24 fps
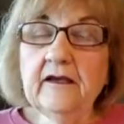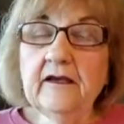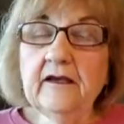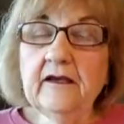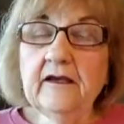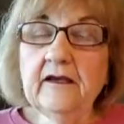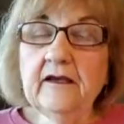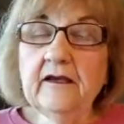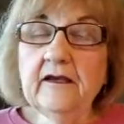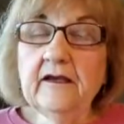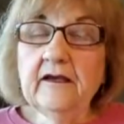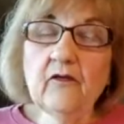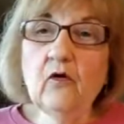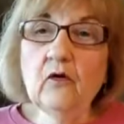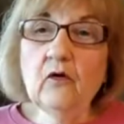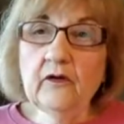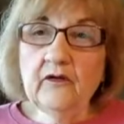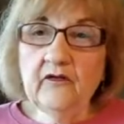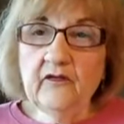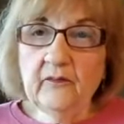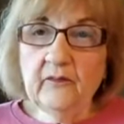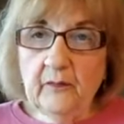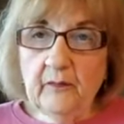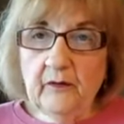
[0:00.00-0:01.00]
allow the
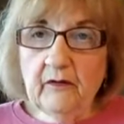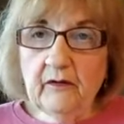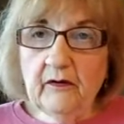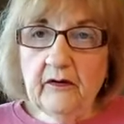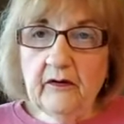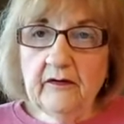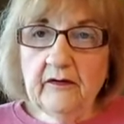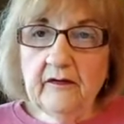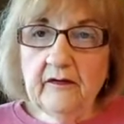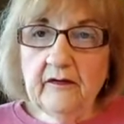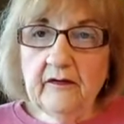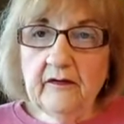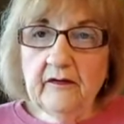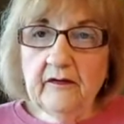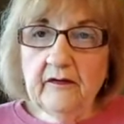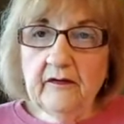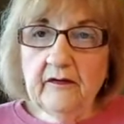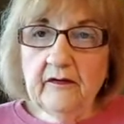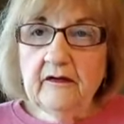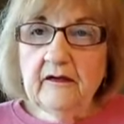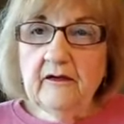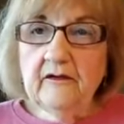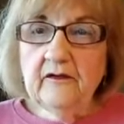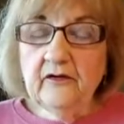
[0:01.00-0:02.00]
Holy Spirit
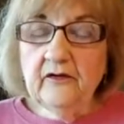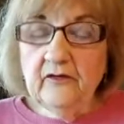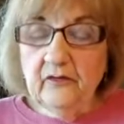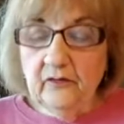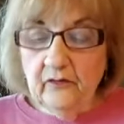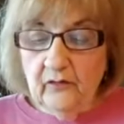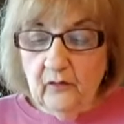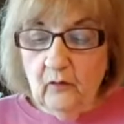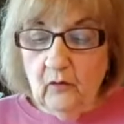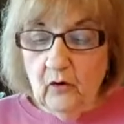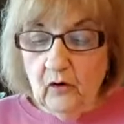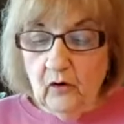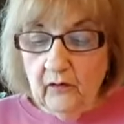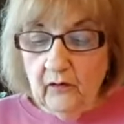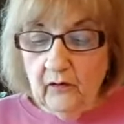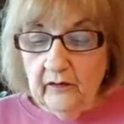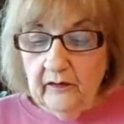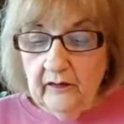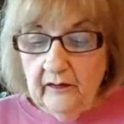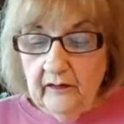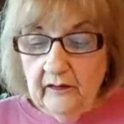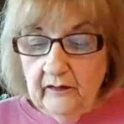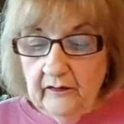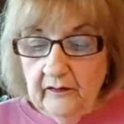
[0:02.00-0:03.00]
to do the work.